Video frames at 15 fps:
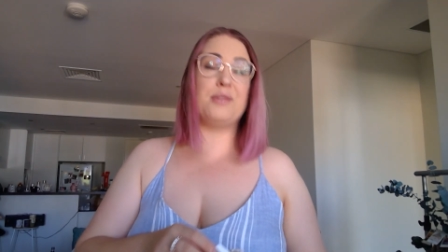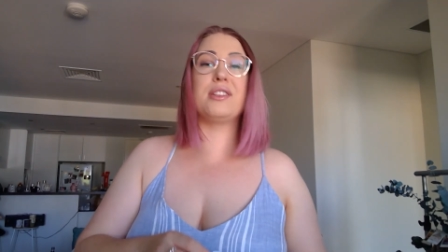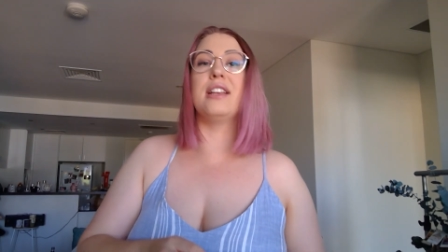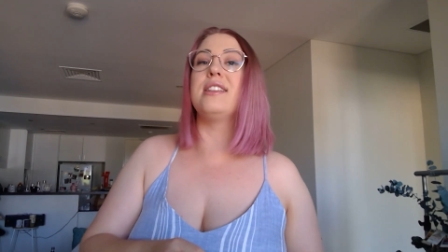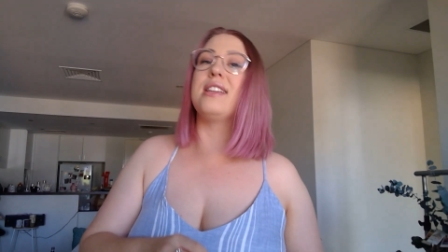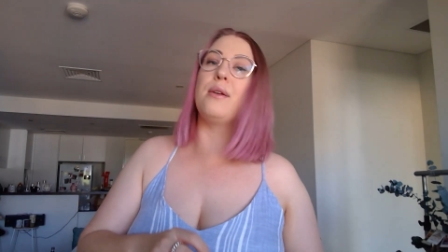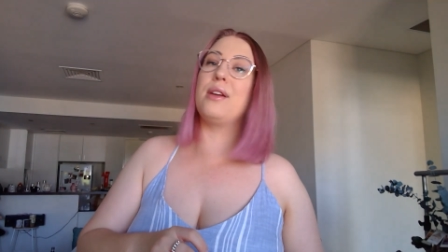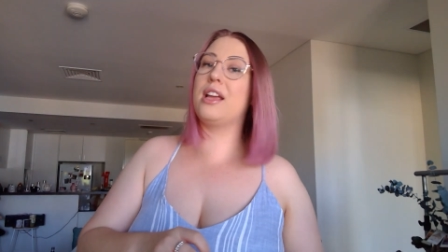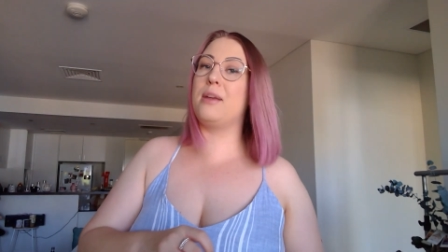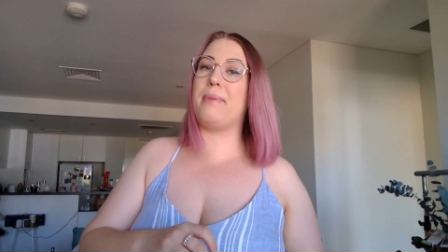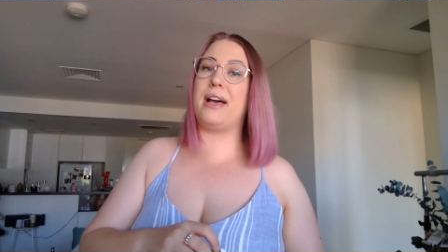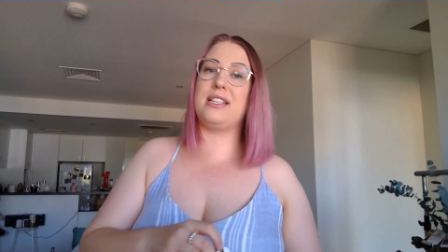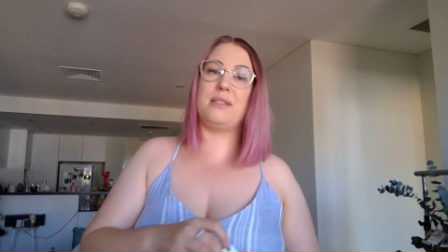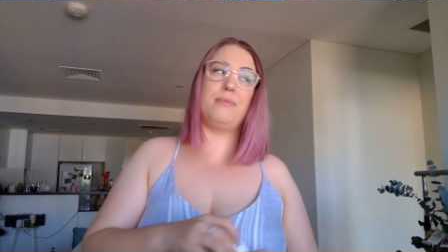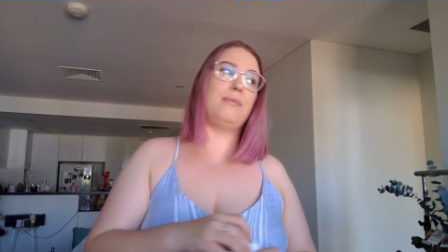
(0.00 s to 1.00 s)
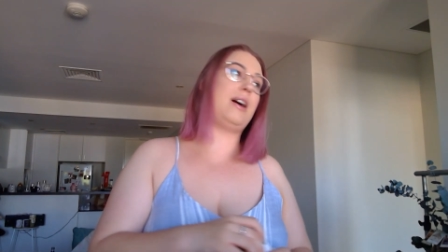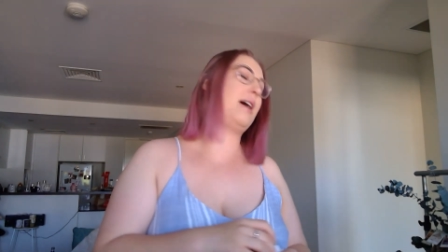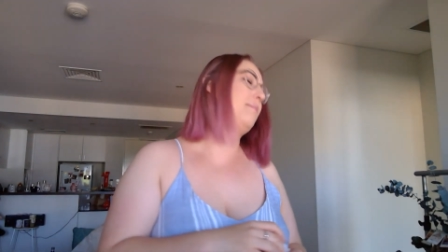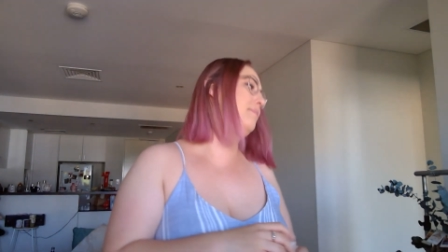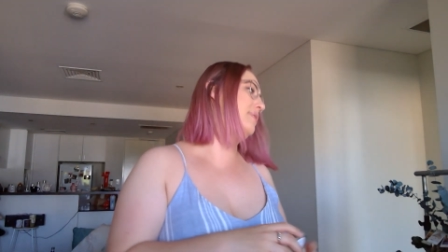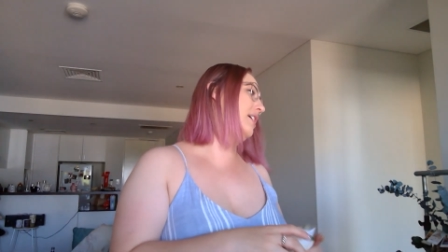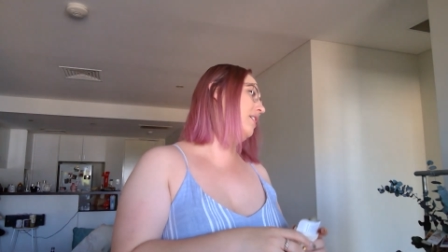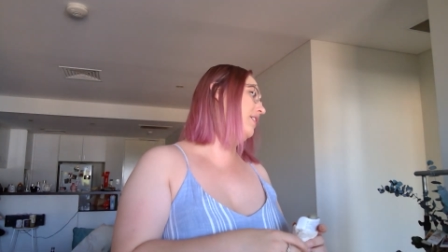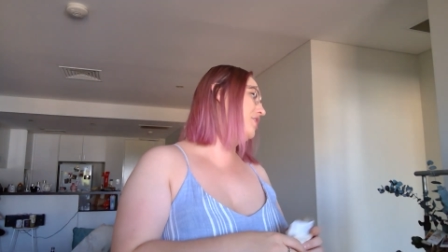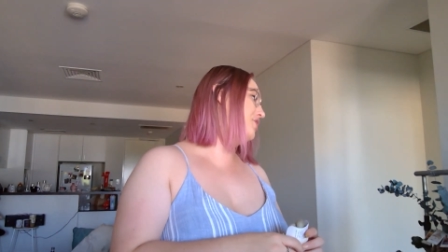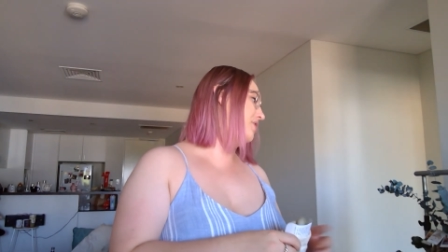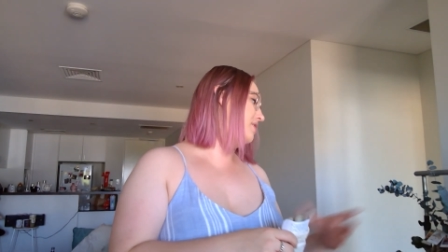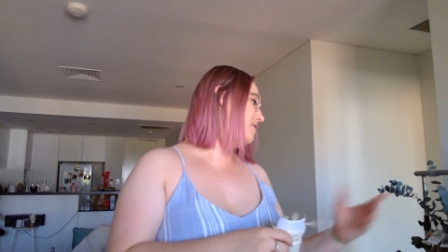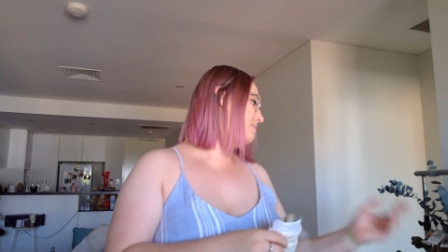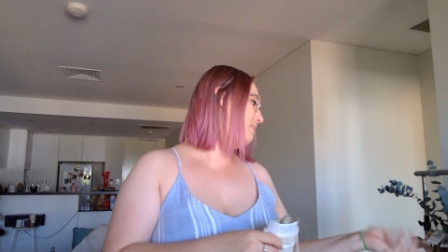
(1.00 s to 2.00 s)
I was going to say we're going to buy some
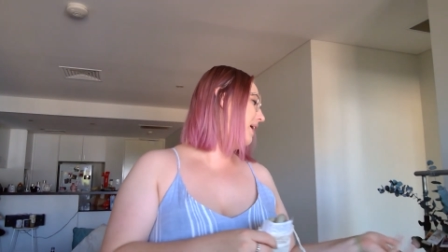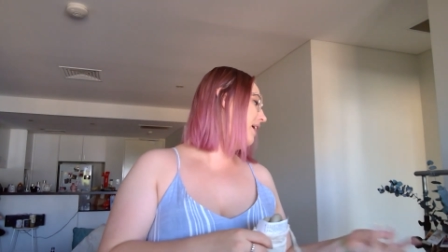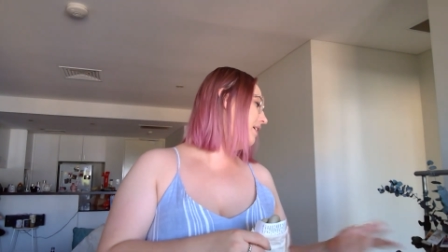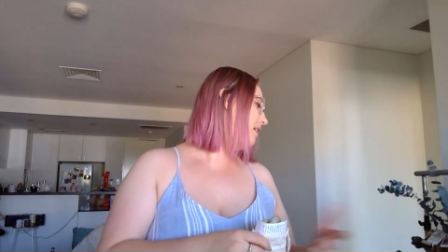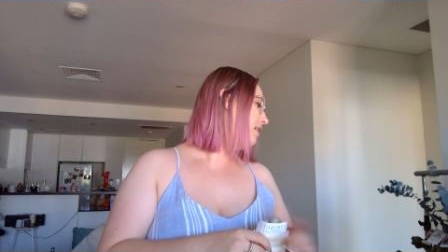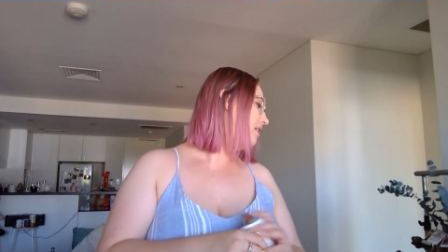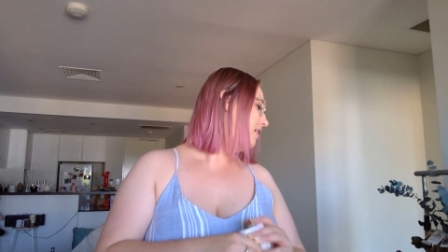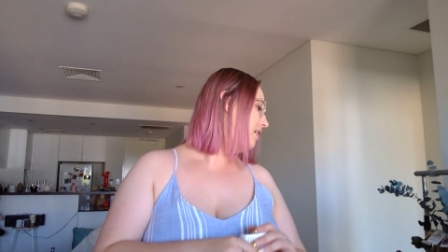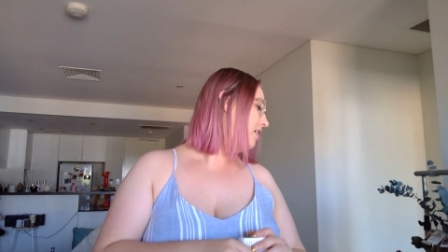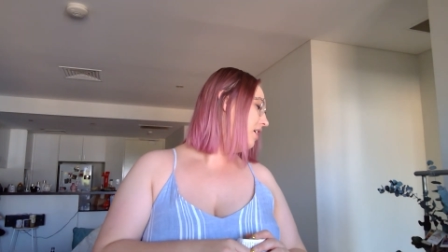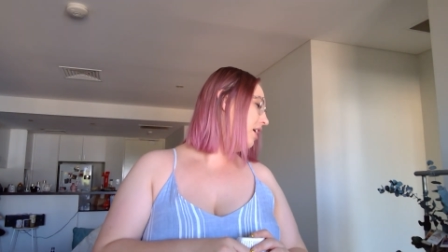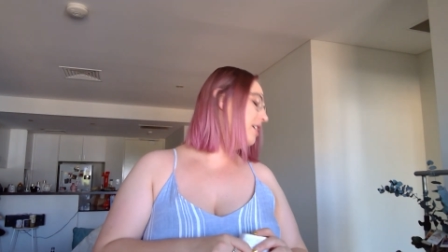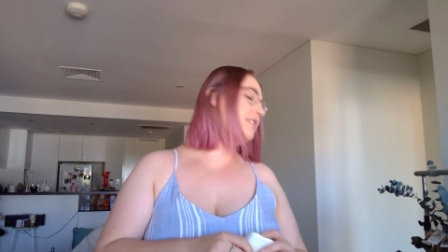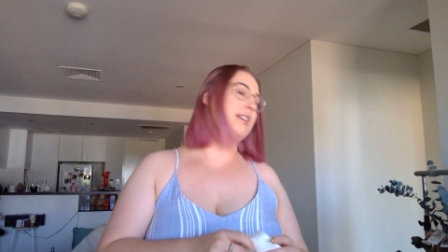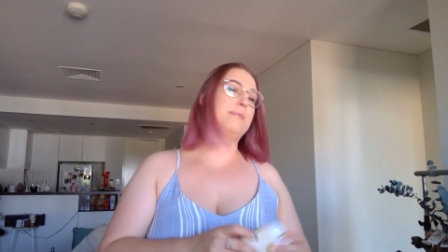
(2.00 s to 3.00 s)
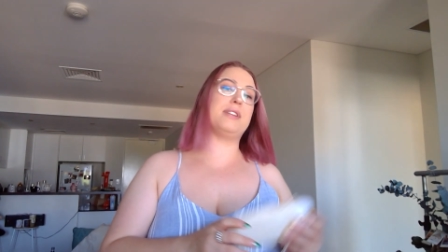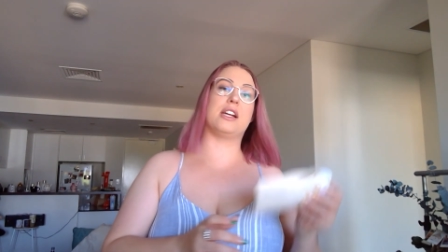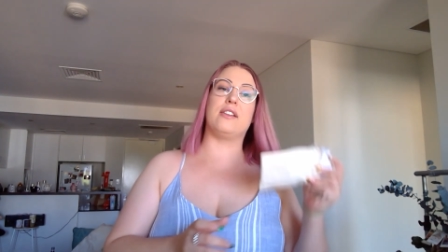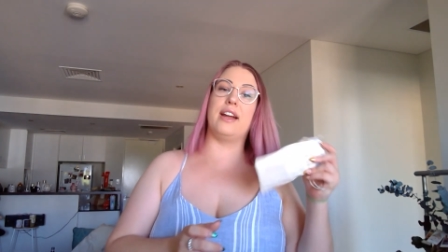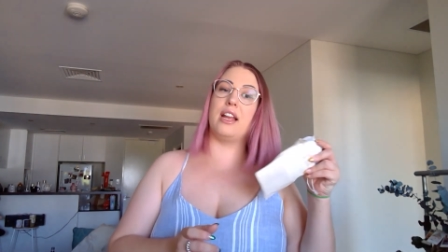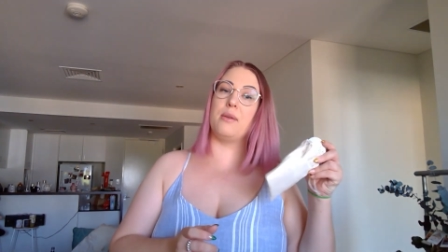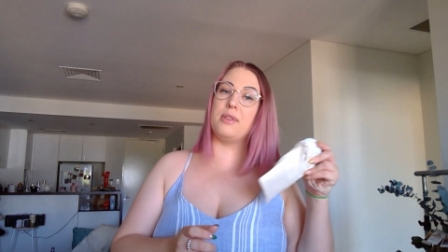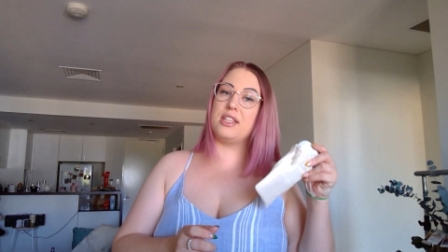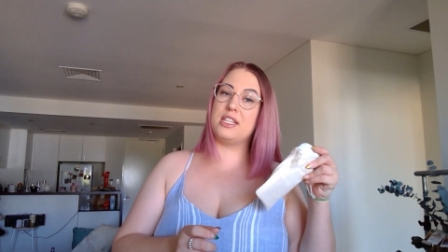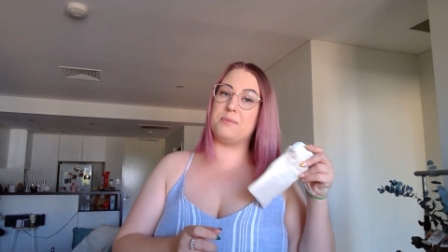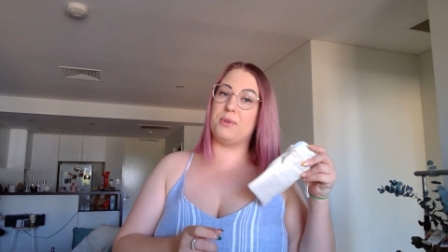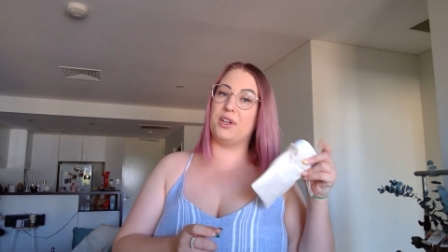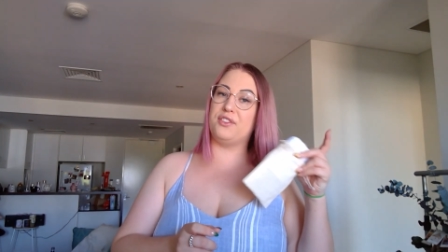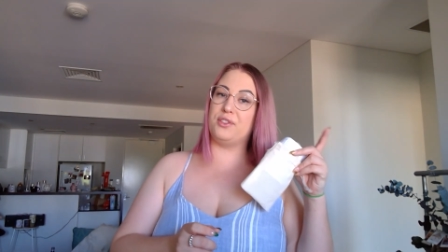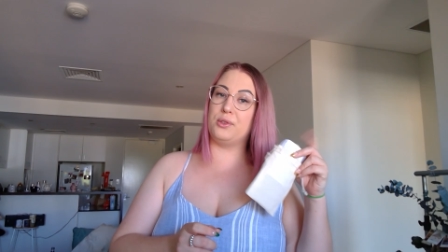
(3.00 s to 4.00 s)
decorations, but honestly, I'm decorating with
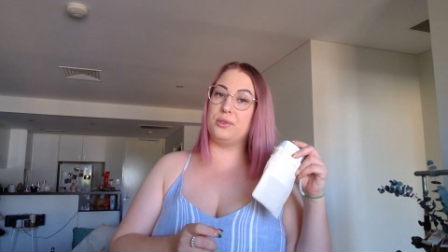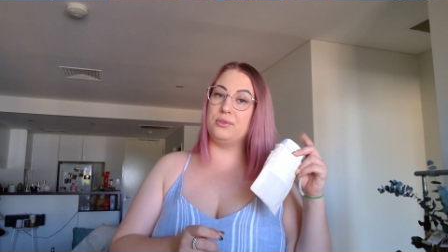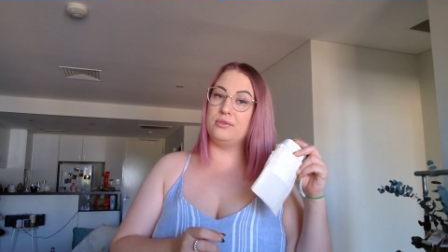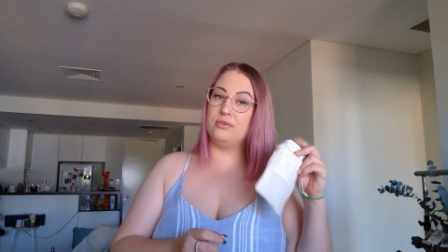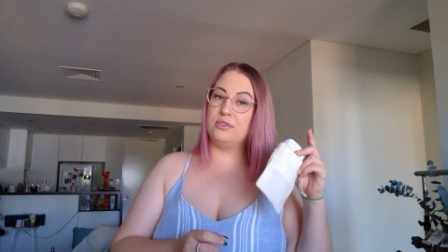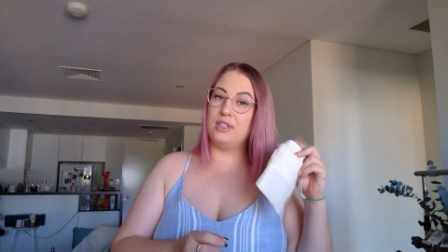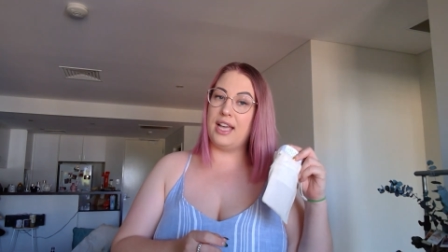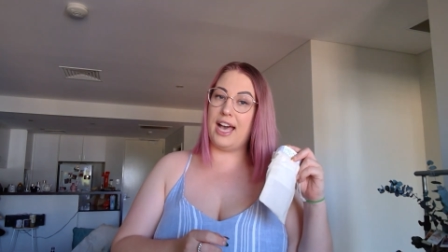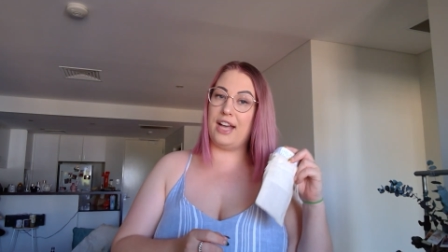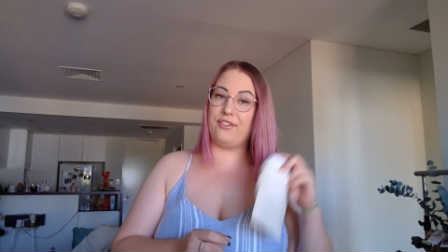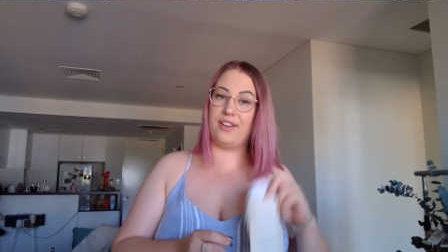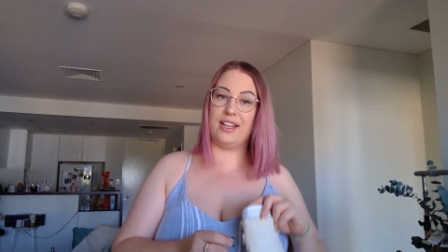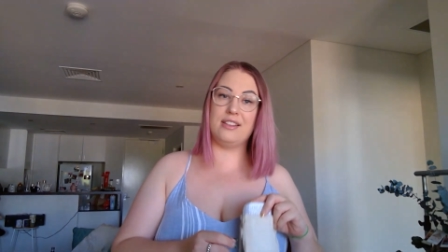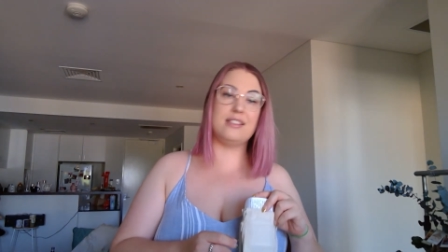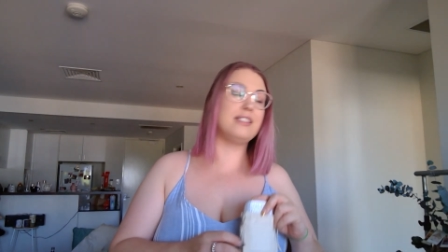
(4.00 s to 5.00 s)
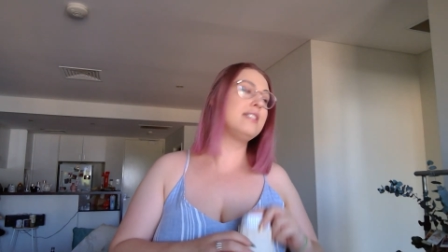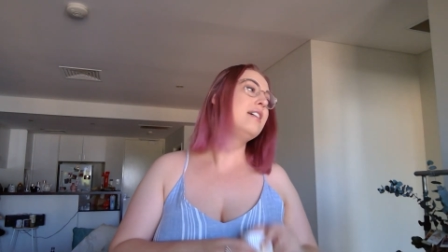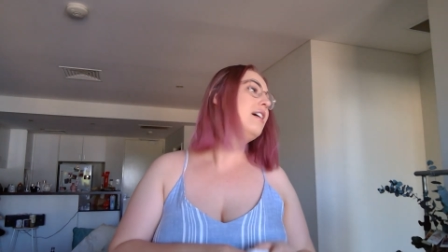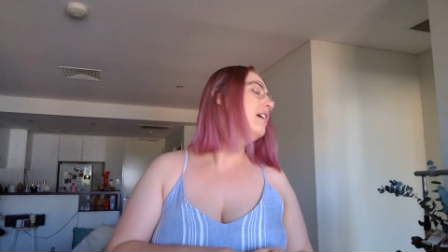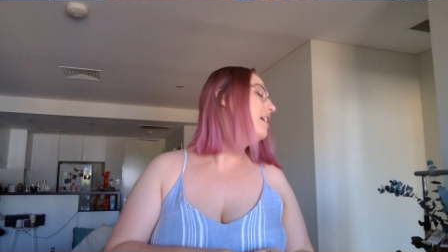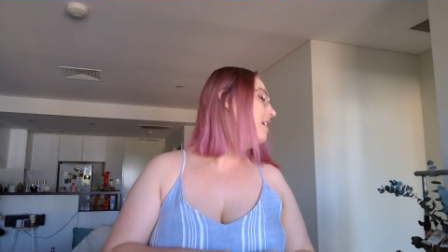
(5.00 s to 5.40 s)
these beautiful advents.